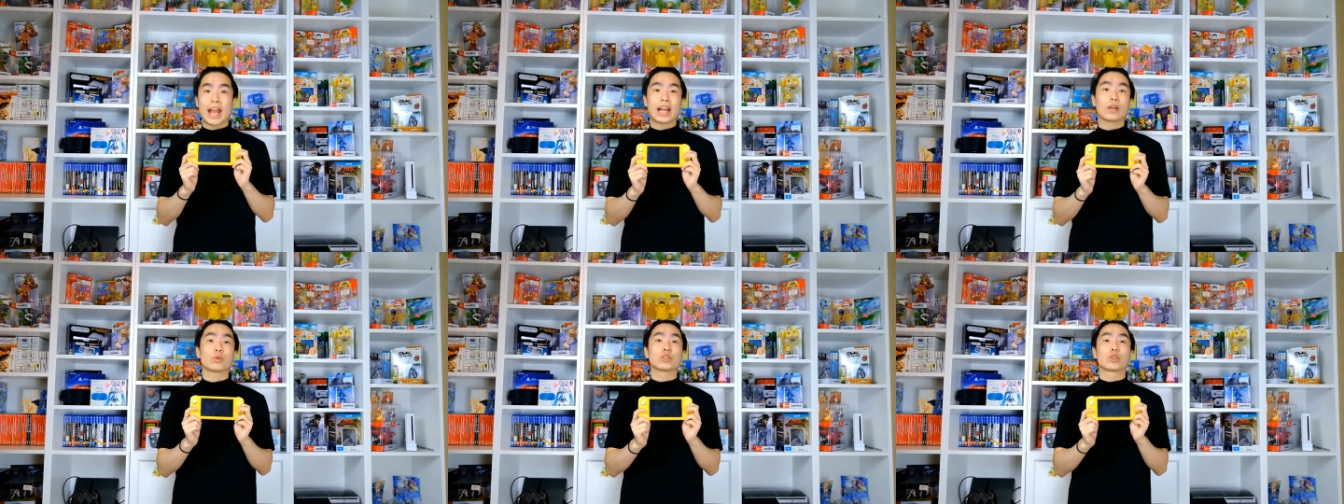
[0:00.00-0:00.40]

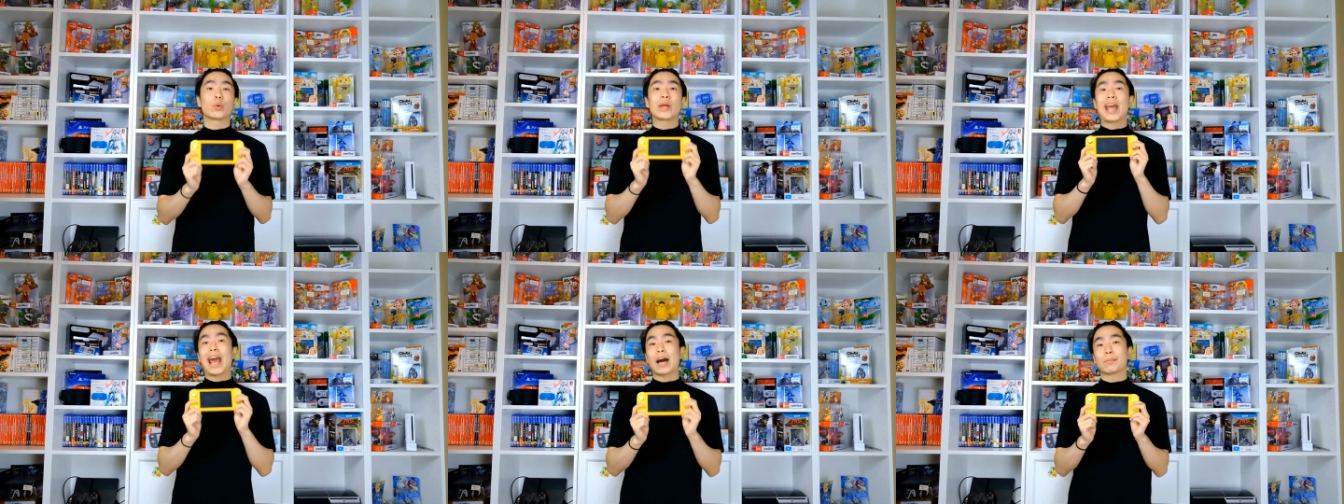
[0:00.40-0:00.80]
and it was
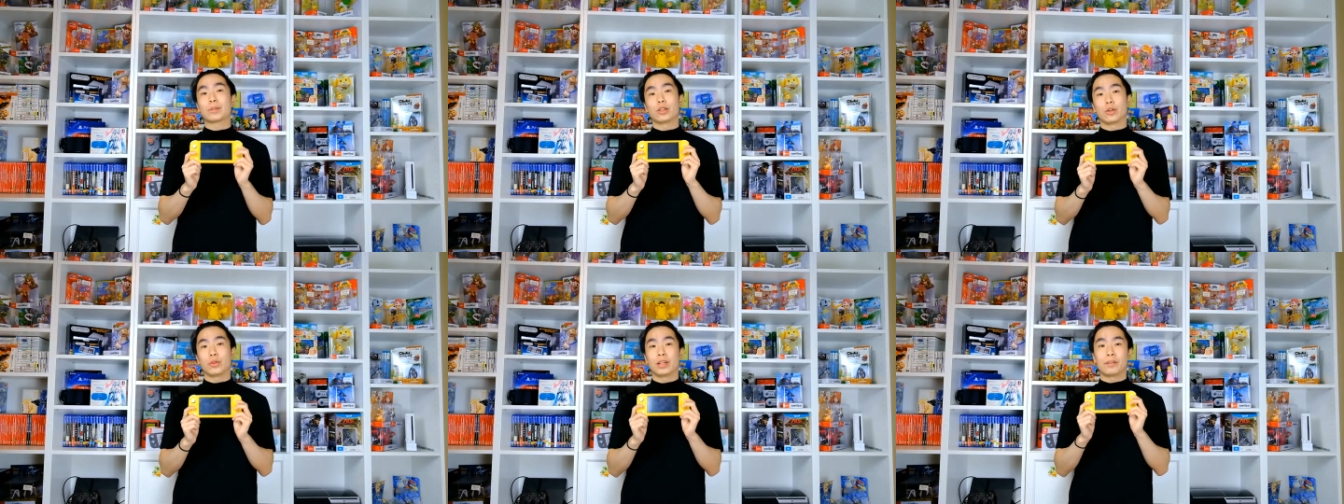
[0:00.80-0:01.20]
doing
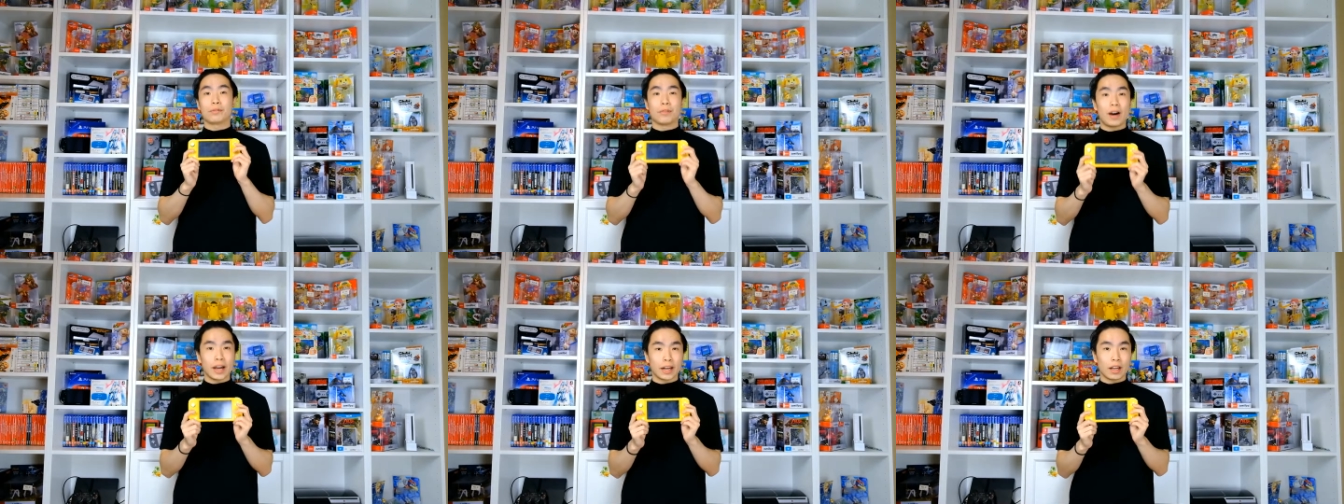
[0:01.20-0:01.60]
absolutely
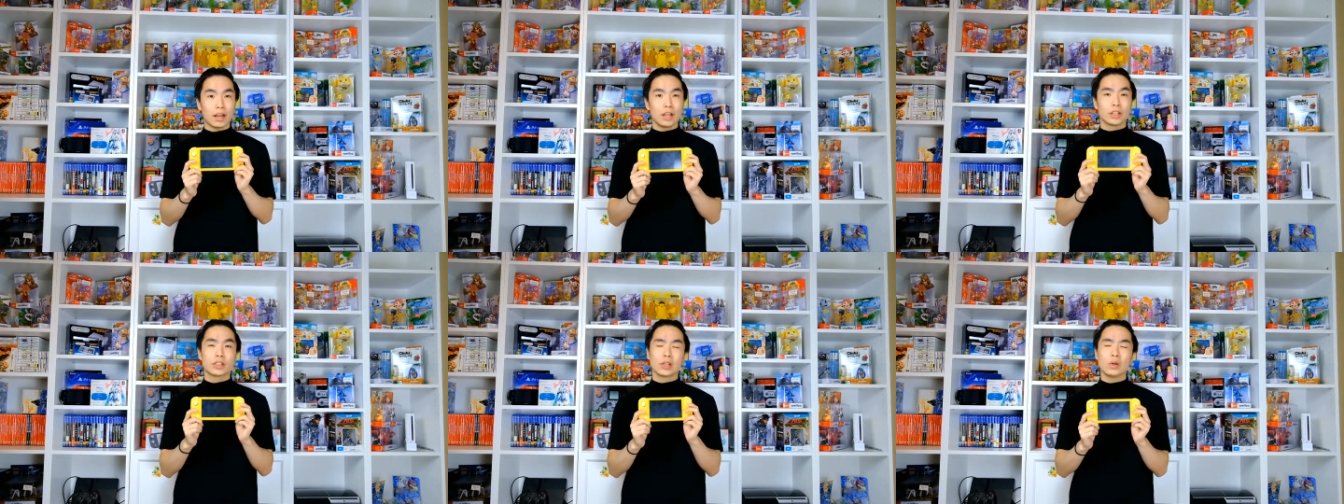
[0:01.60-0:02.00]
fine.
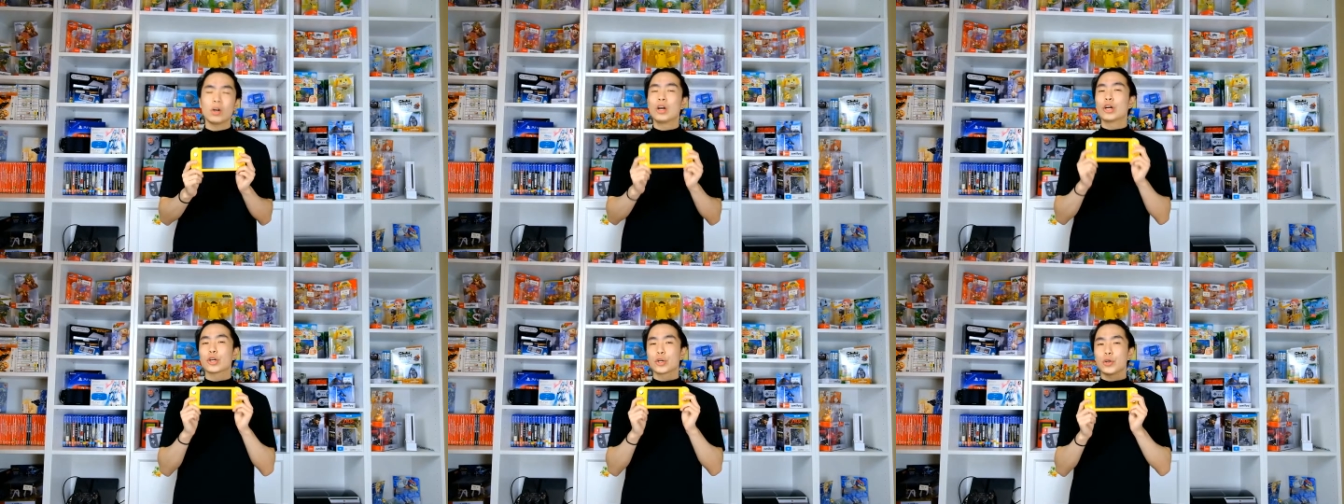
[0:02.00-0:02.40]

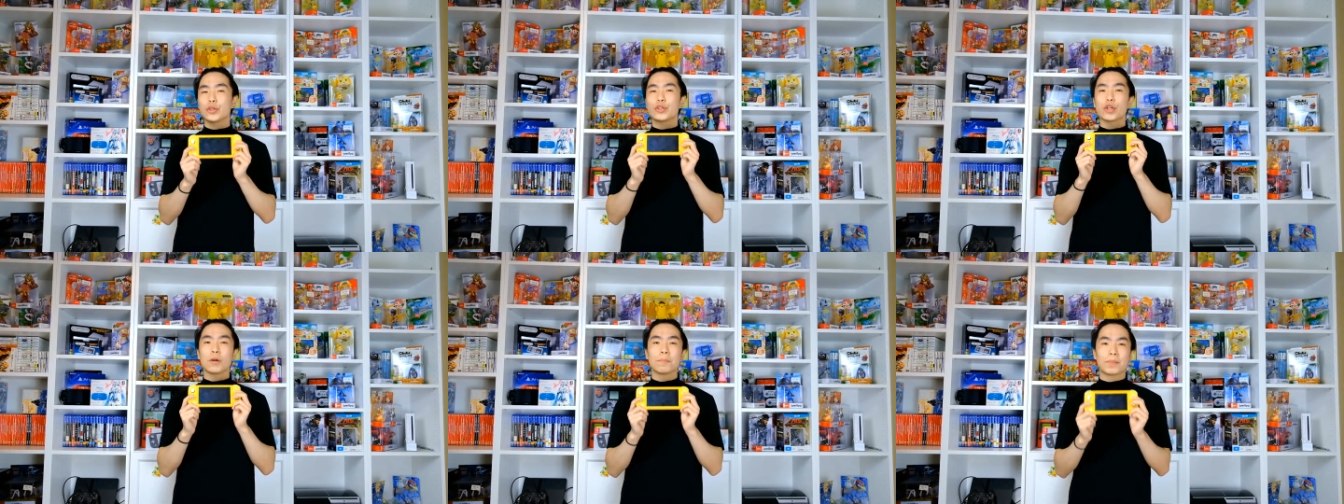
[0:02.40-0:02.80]
So,
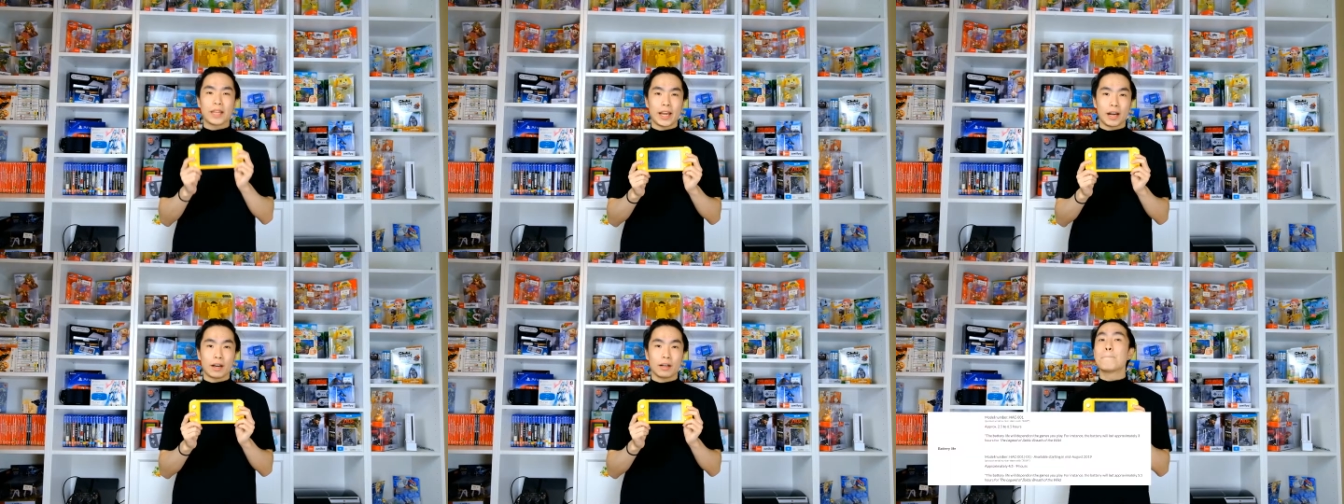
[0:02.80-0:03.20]
good job
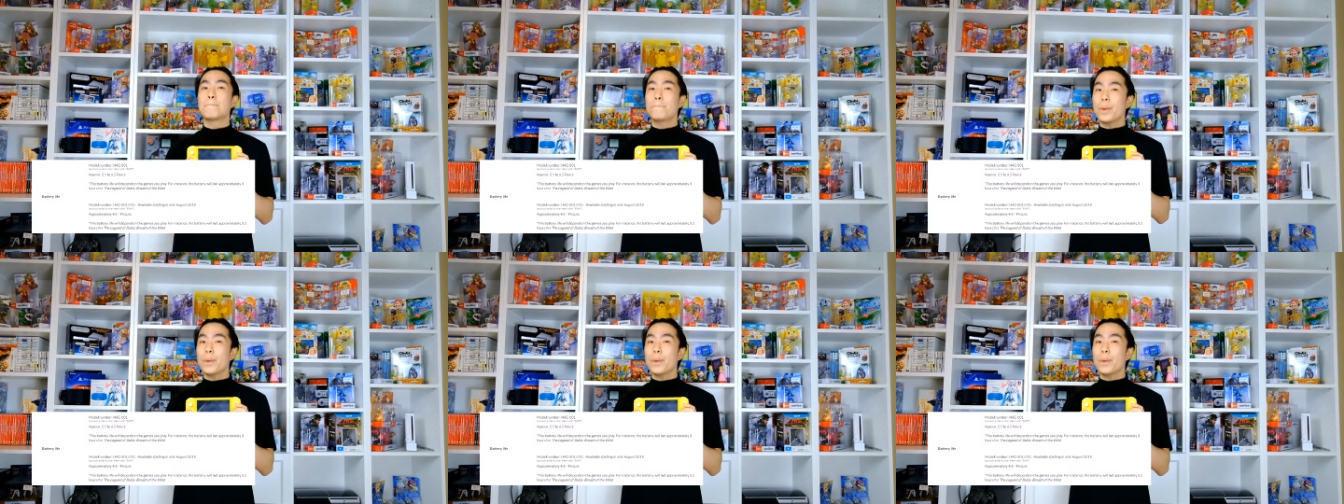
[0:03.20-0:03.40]
there.